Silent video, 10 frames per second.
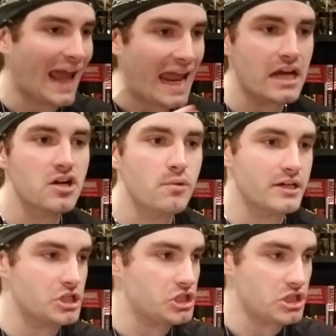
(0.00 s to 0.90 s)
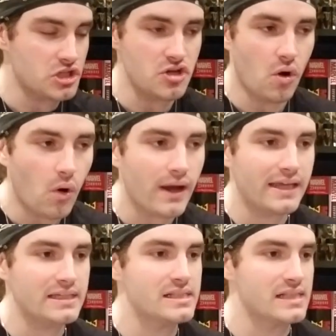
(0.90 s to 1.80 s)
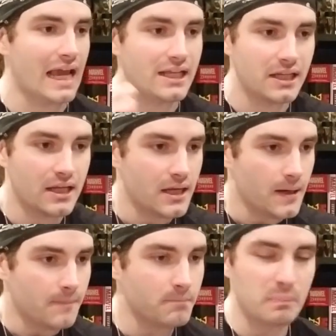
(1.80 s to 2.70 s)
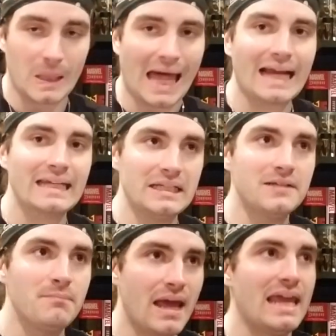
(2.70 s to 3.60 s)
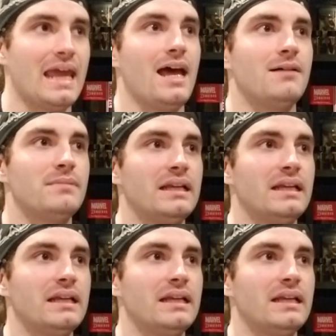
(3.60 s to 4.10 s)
anguished noise and blackened mayhem.